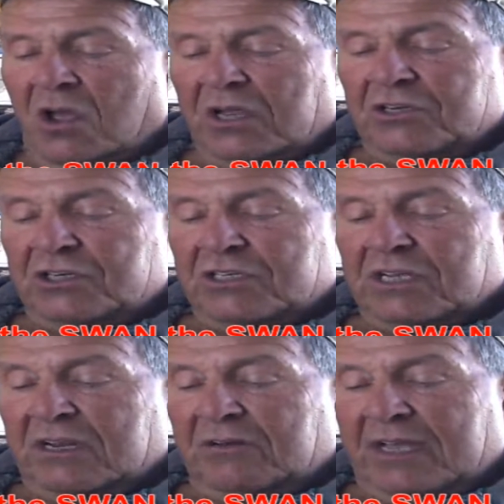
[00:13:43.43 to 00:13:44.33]
She
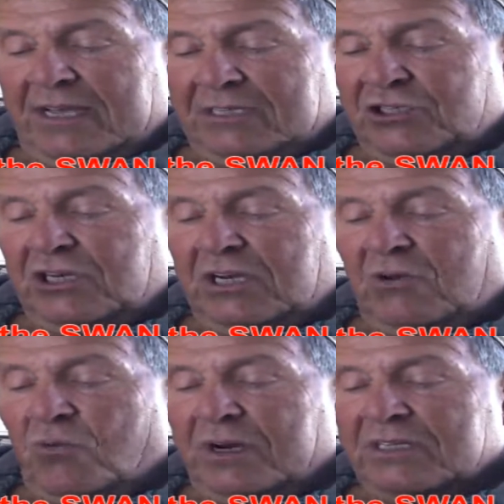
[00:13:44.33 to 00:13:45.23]
said, Yes, Jeanie,
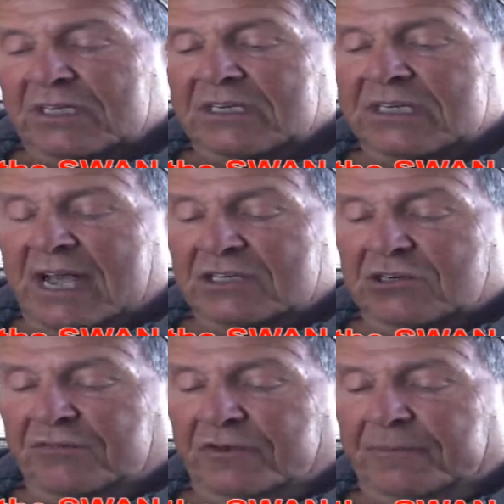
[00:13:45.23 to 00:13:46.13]
what is a
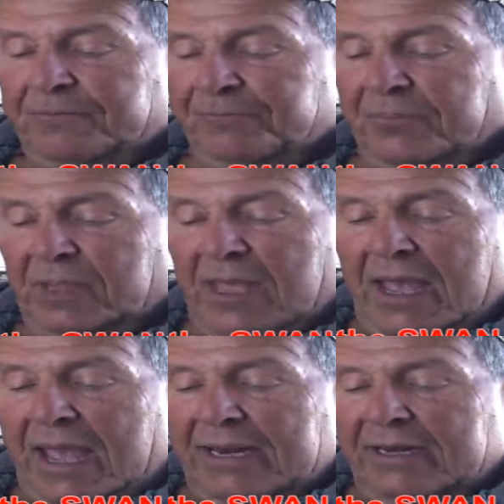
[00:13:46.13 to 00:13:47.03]
catastrophe?
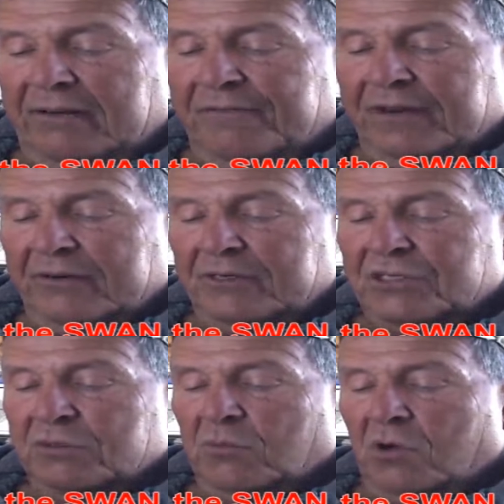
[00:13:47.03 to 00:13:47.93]
And in a very
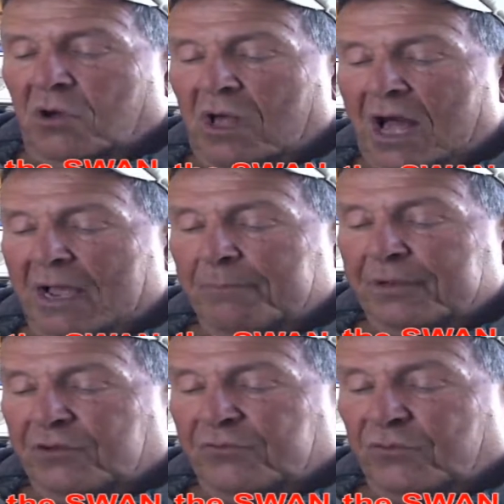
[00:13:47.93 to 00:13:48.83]
small,
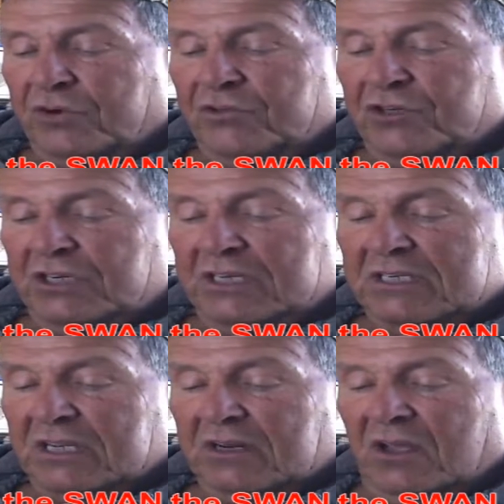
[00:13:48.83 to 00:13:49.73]
high-pitched voice, Jeanie
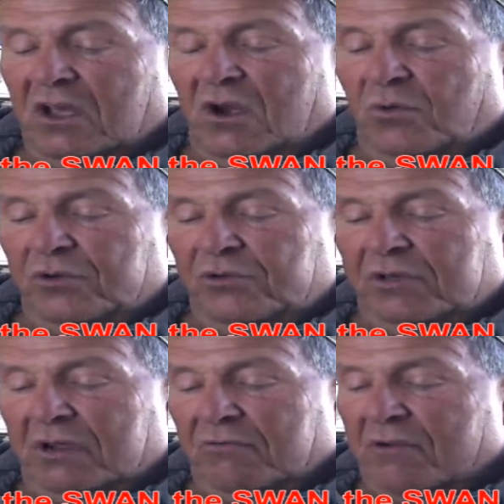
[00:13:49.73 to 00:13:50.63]
said, When you
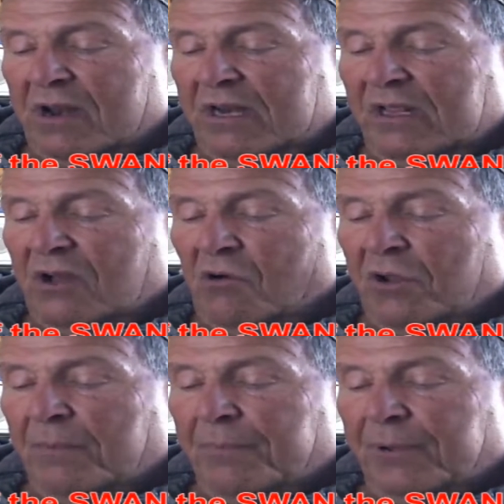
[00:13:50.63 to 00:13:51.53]
get ready to go
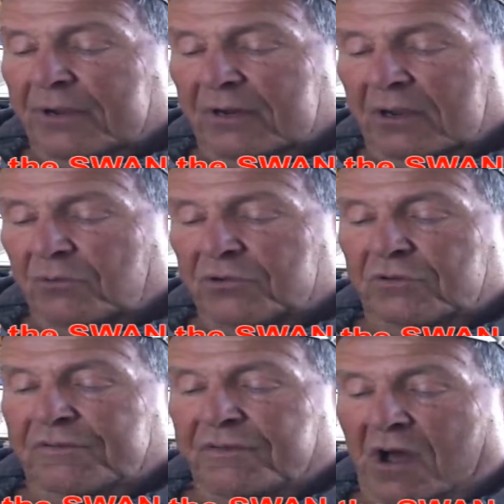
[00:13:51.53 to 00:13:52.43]
on a picnic with
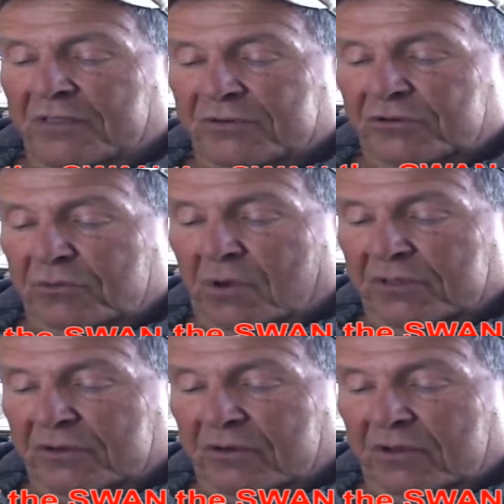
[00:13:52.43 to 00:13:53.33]
your father and your
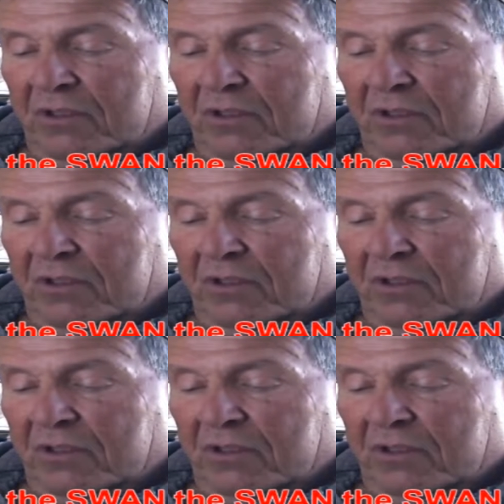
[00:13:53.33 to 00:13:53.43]
mother,